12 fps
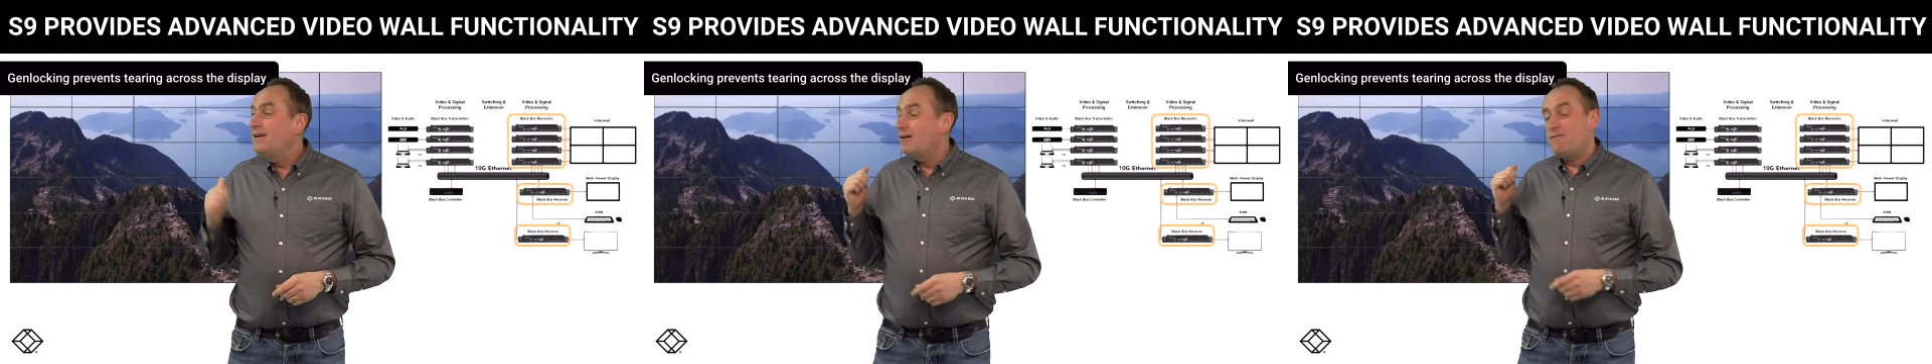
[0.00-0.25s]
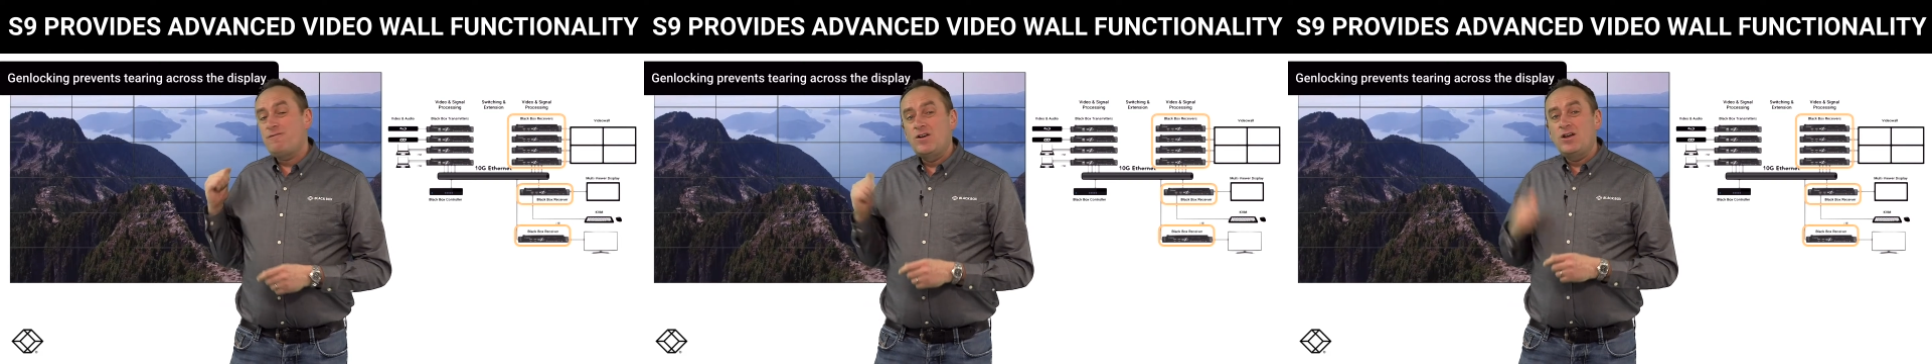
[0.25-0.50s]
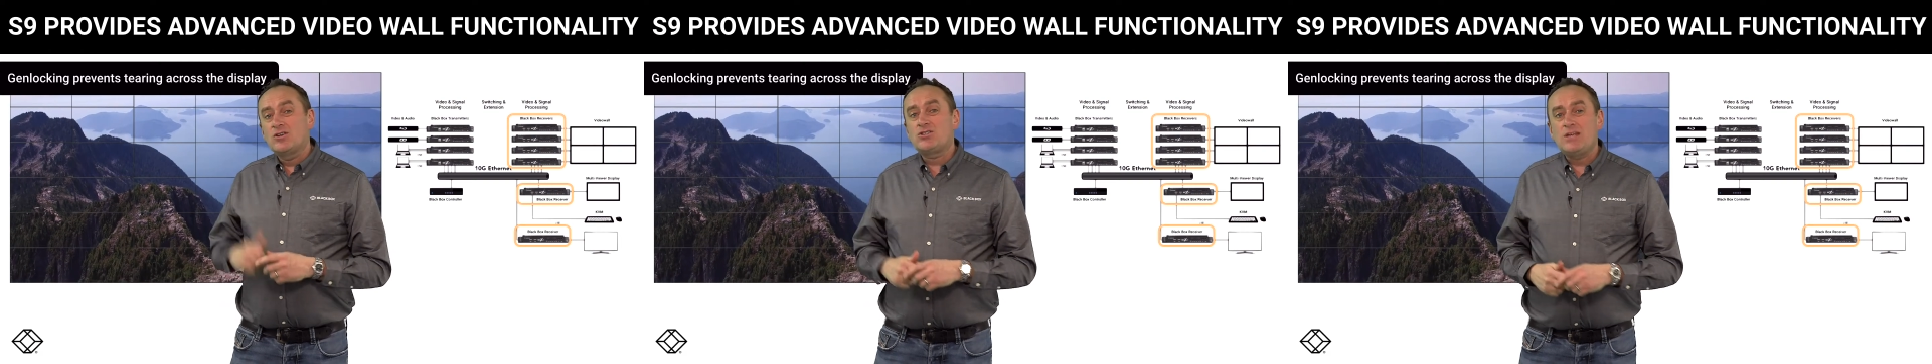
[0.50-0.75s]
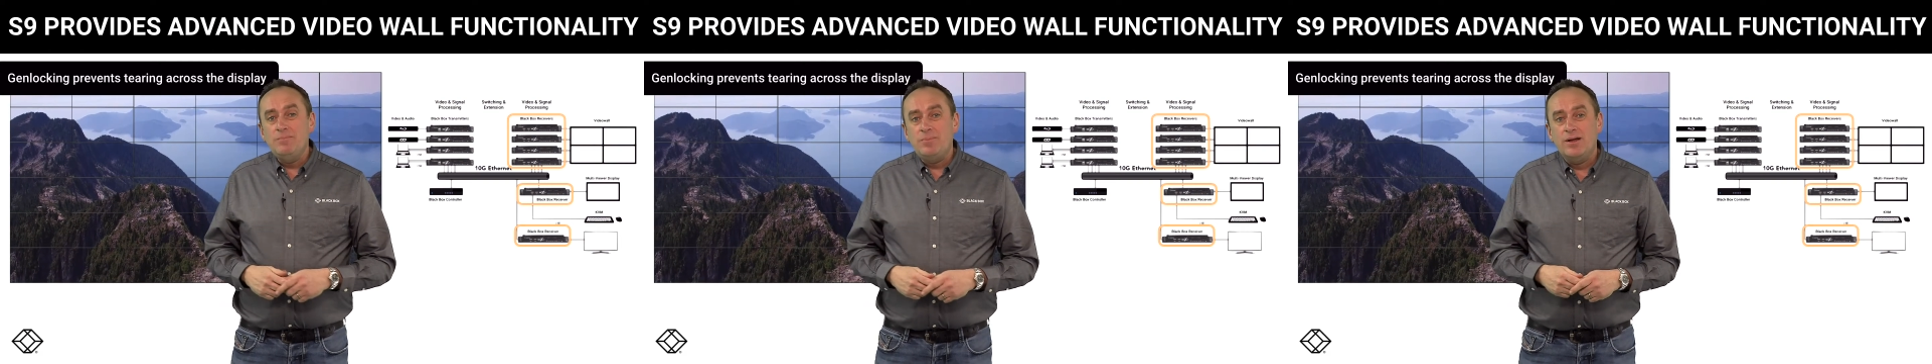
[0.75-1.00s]
a far
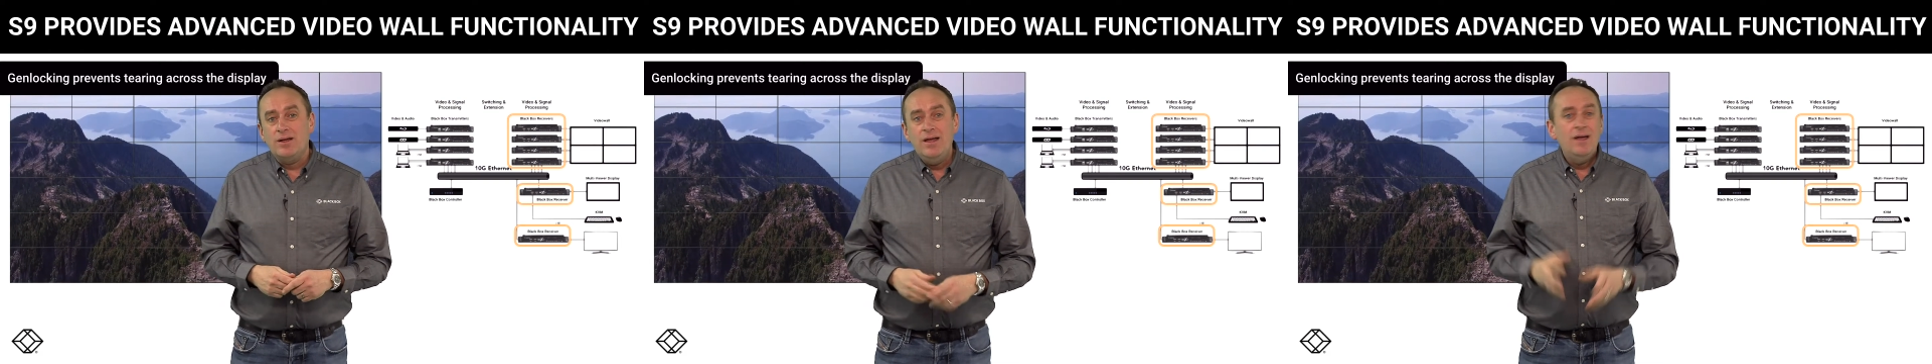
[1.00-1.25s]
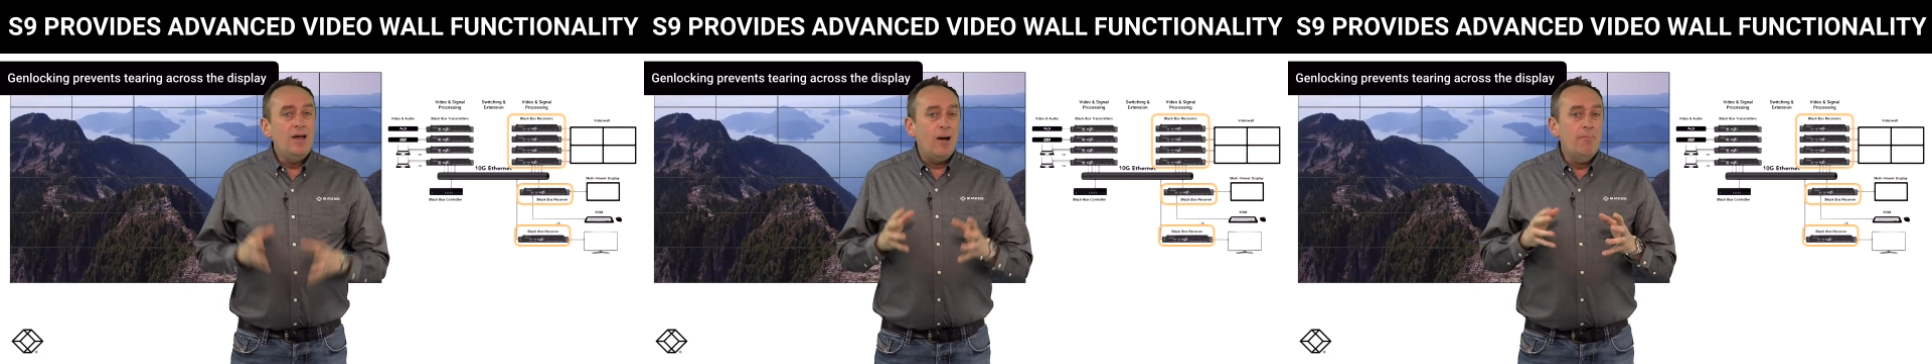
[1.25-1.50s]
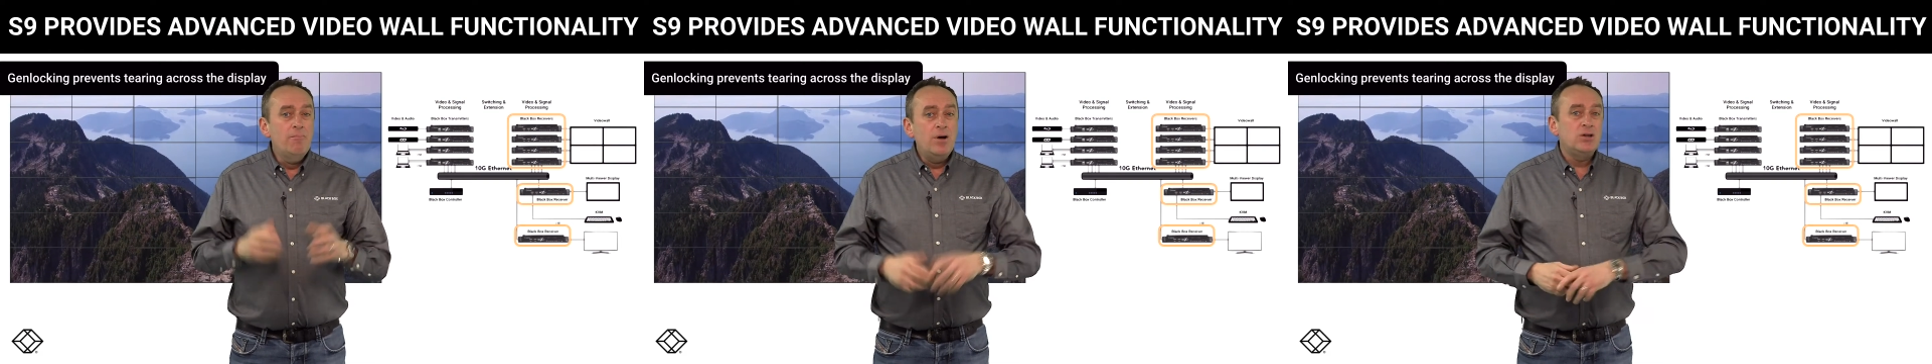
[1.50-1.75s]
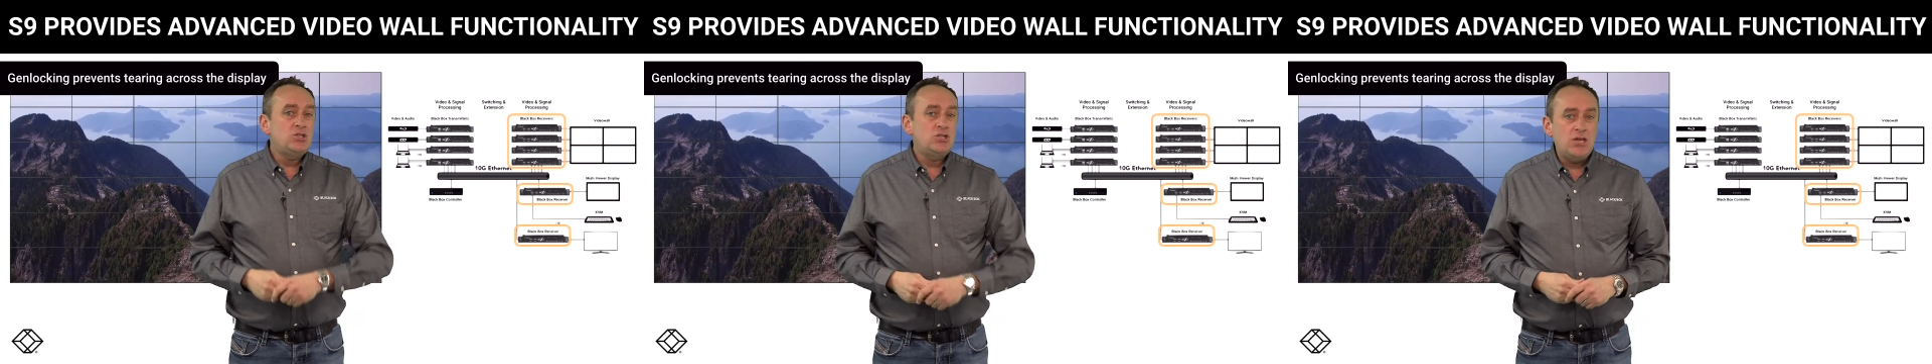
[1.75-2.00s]
simpler and
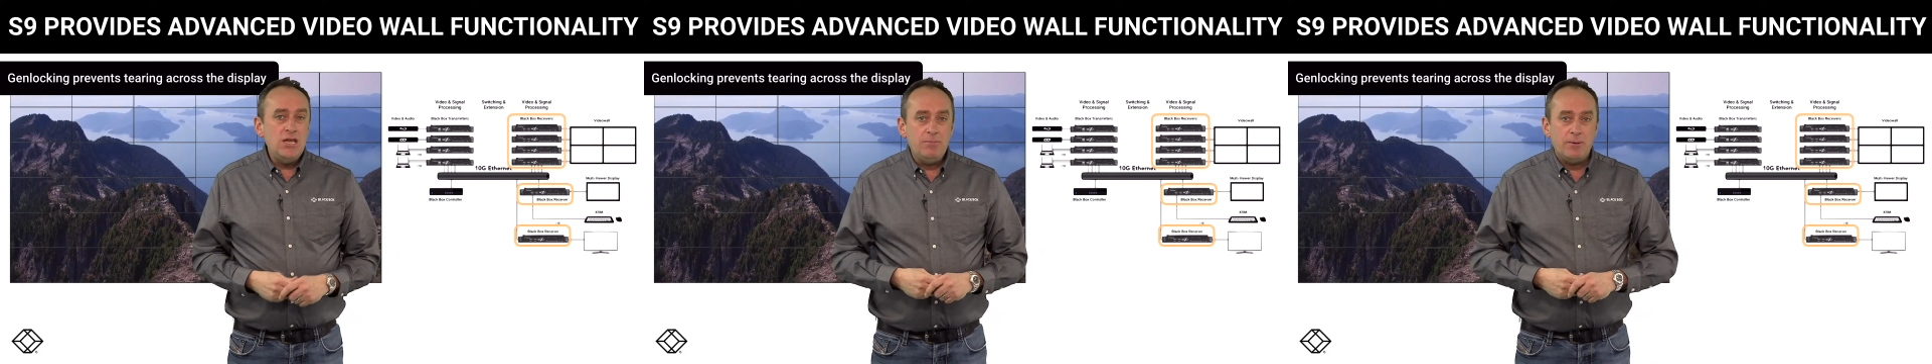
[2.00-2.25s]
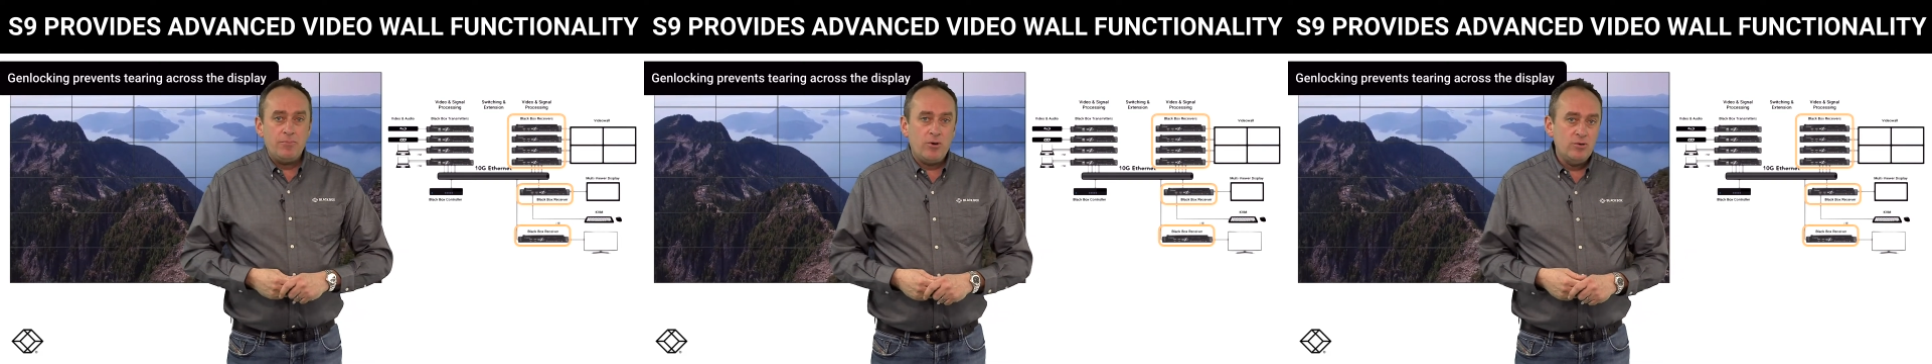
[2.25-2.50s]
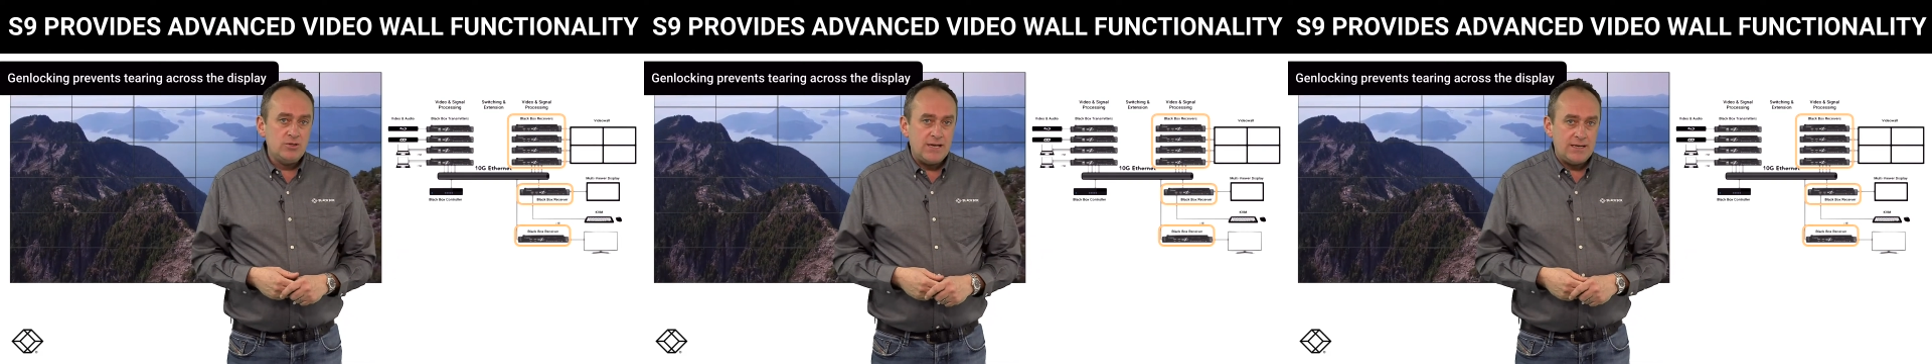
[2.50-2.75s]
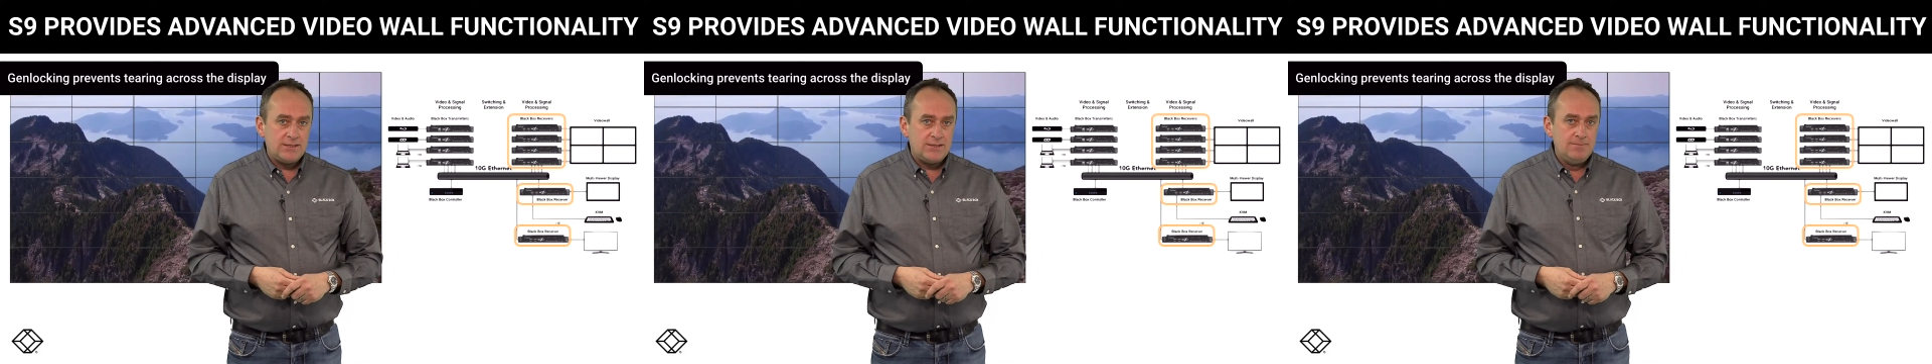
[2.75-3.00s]
much cheaper
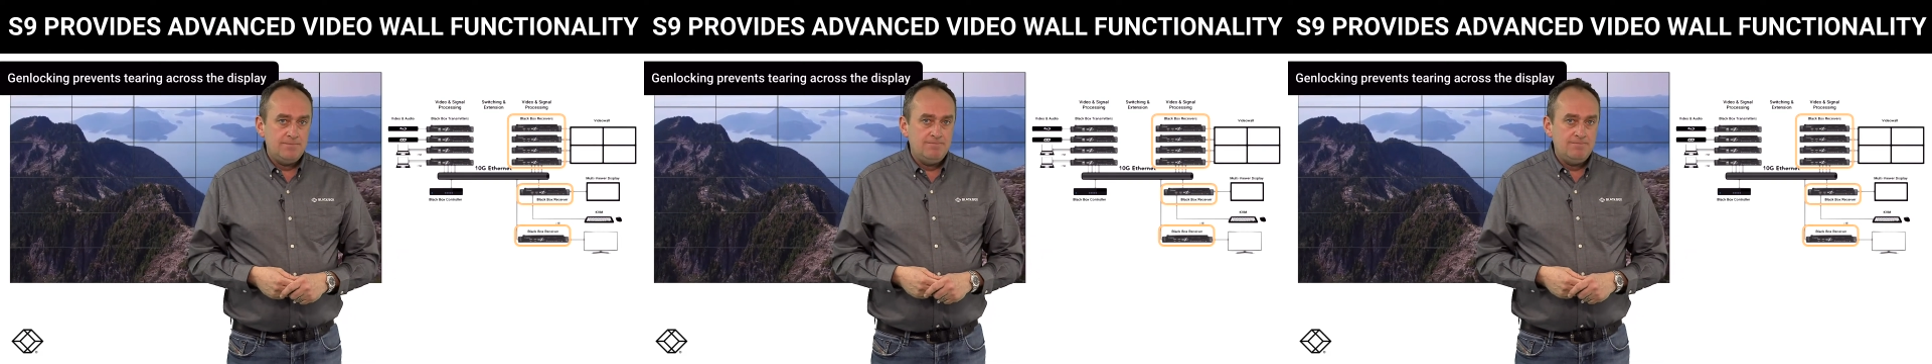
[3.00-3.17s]
process.